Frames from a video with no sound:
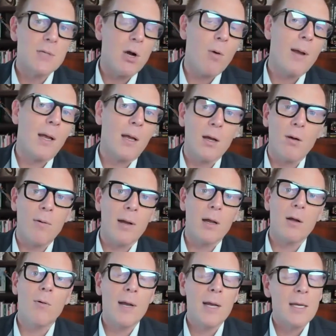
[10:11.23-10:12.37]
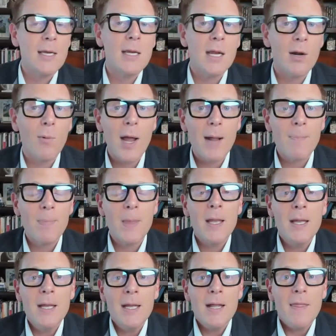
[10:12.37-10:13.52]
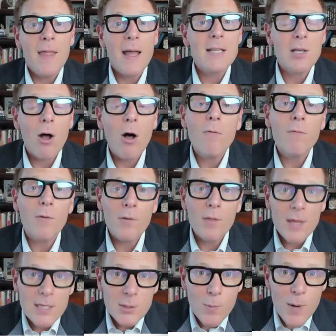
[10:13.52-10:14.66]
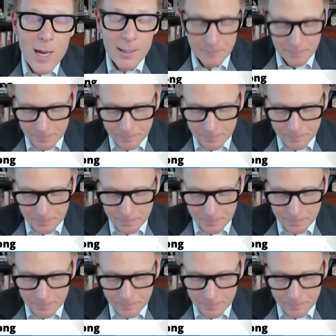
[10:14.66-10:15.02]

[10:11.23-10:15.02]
going and going and going and eating it away. That's all for this week.